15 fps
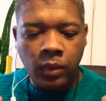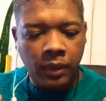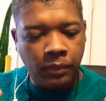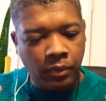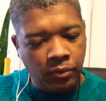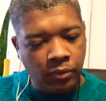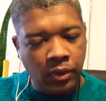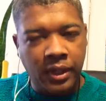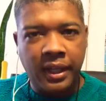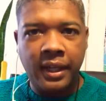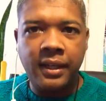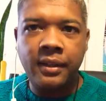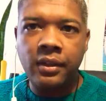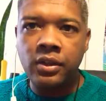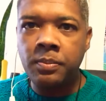what we forget
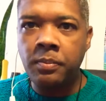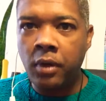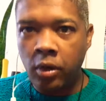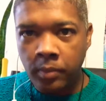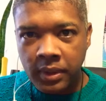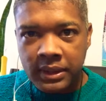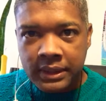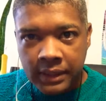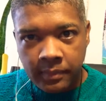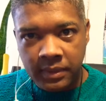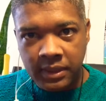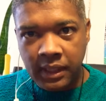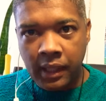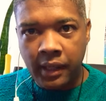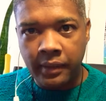in those moments
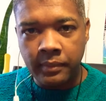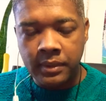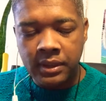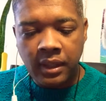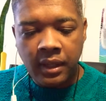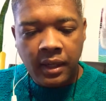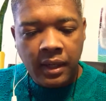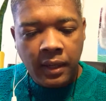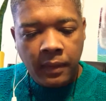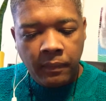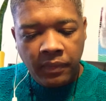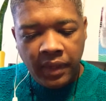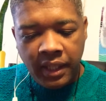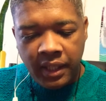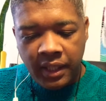sometimes
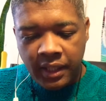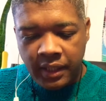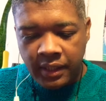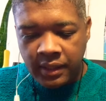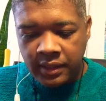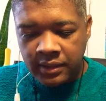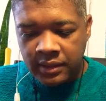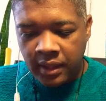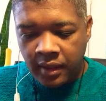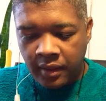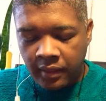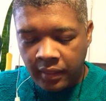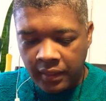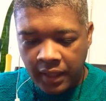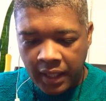is
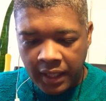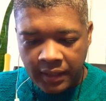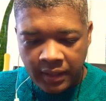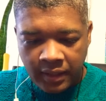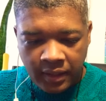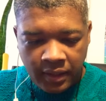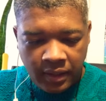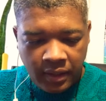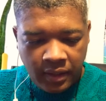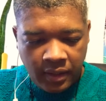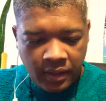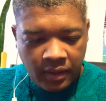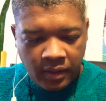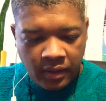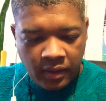that
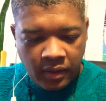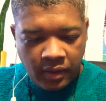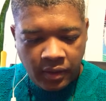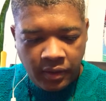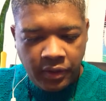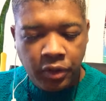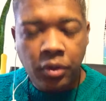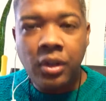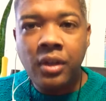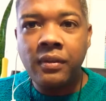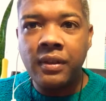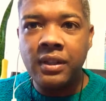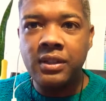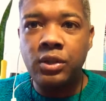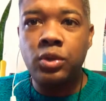the
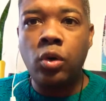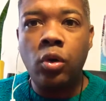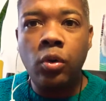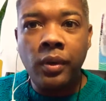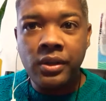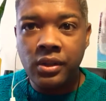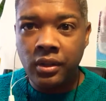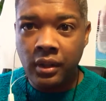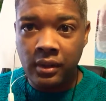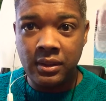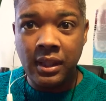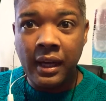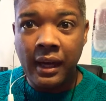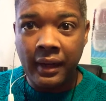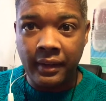universe is always on our
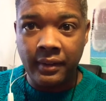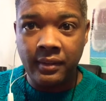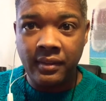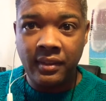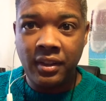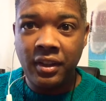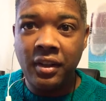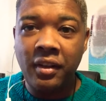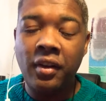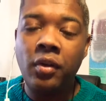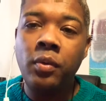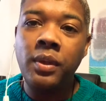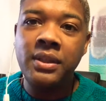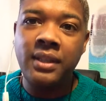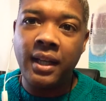side. You know, I
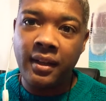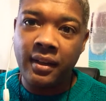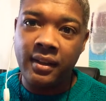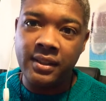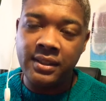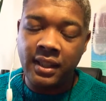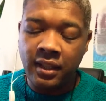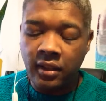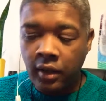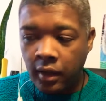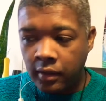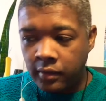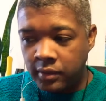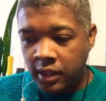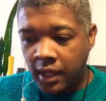always say this, that a lot
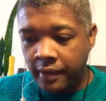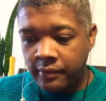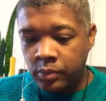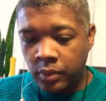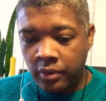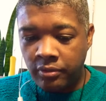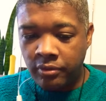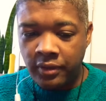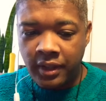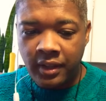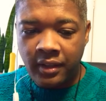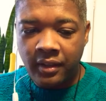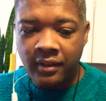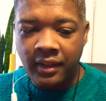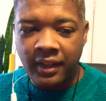of times we
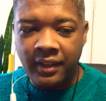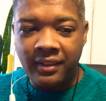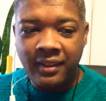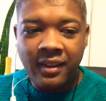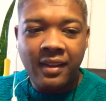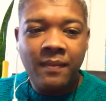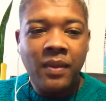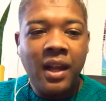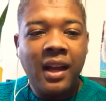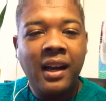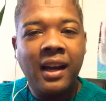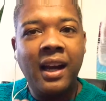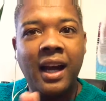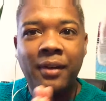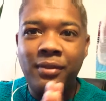feel that
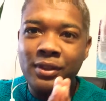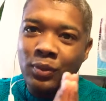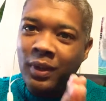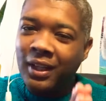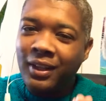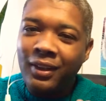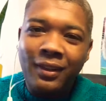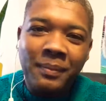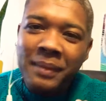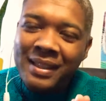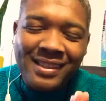life is really on my